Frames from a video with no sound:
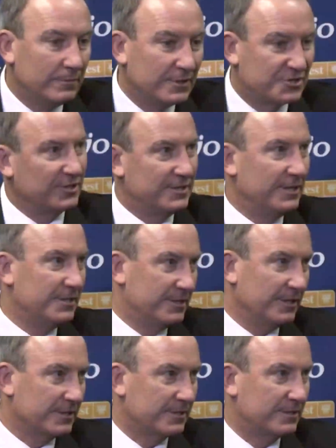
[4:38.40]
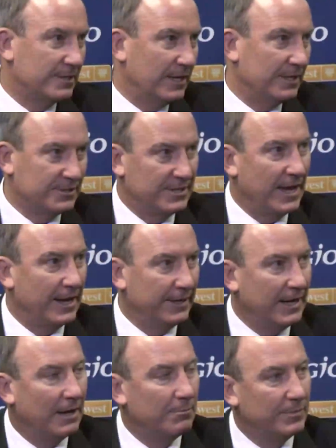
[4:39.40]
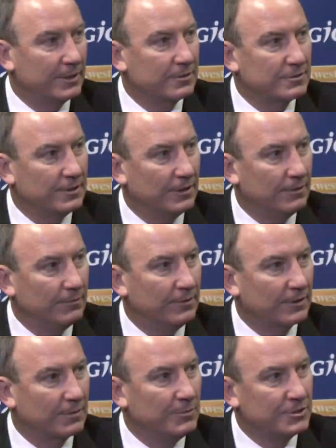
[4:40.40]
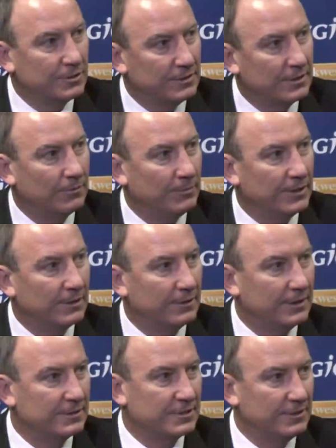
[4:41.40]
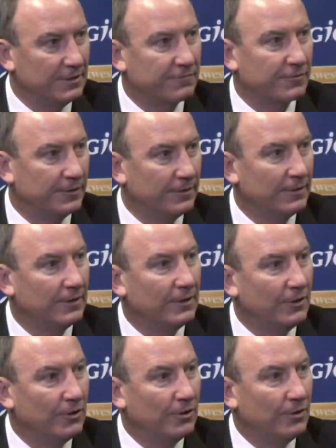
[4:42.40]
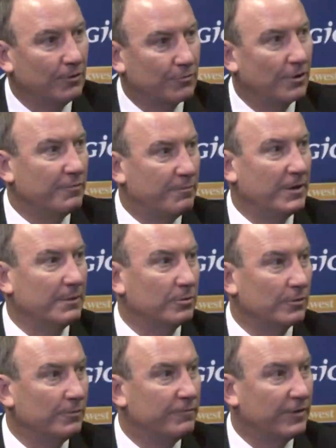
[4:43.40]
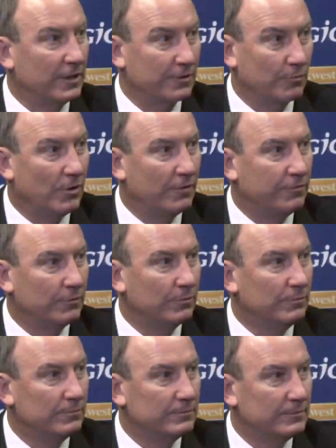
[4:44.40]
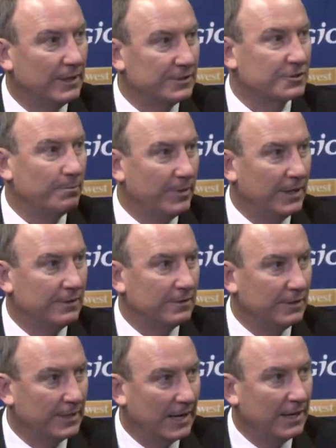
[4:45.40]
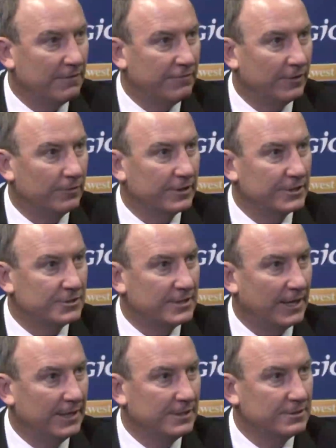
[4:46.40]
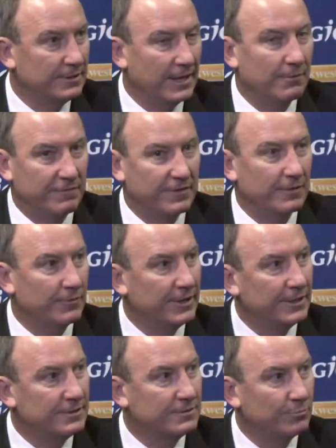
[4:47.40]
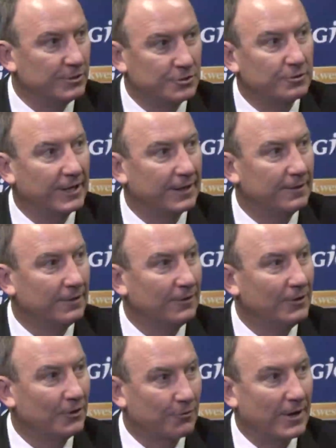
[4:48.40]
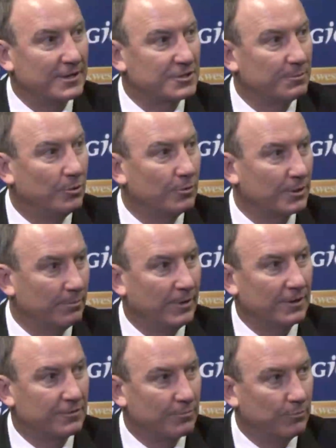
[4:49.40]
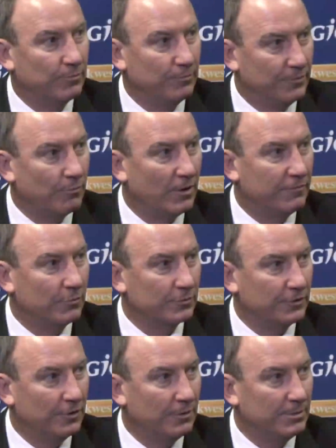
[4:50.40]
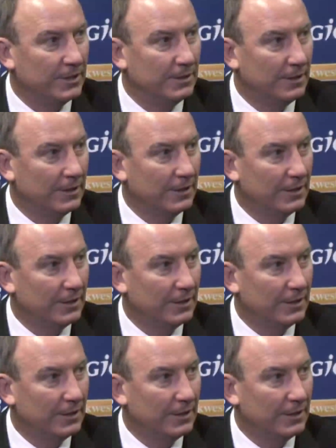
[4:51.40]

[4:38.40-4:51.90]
the statistics stand up, because the Commission tell me that there's a different group of people who follow the waffle as compared to the AFL these days. Now, if there is, we should get great support at both the waffle derby